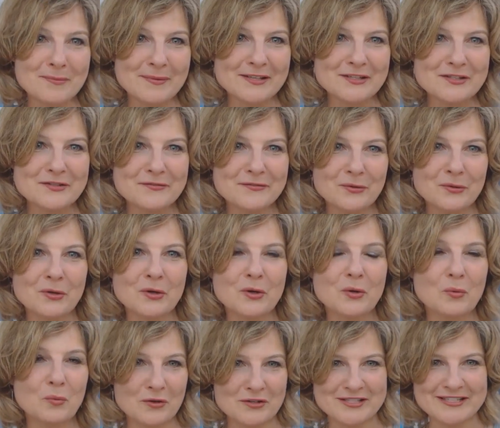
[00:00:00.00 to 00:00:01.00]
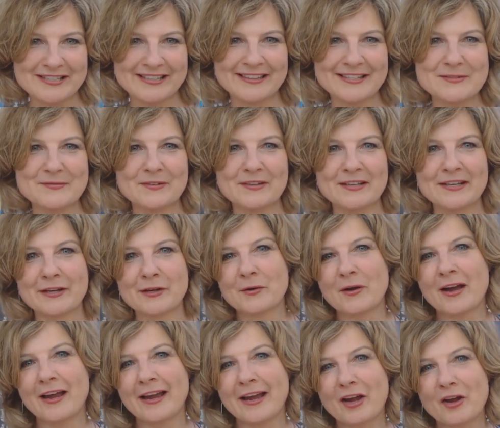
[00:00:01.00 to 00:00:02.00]
I've inspired you to
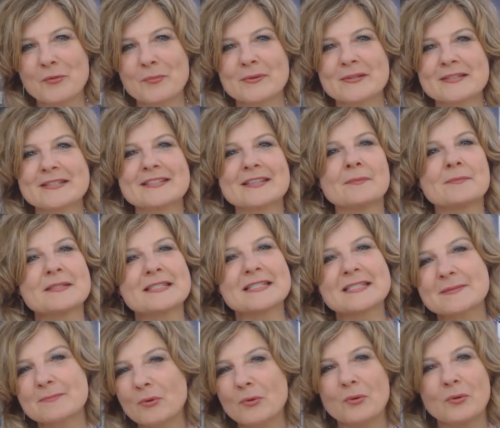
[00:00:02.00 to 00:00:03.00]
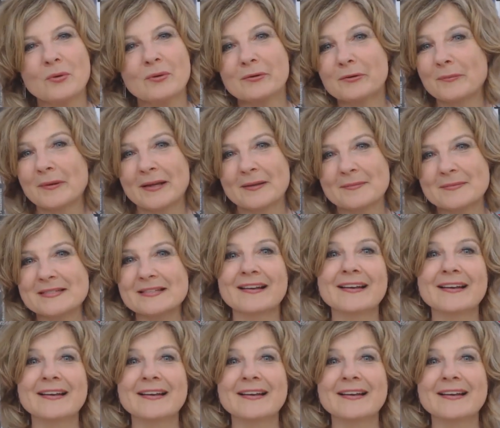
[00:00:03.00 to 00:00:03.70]
think differently about your life,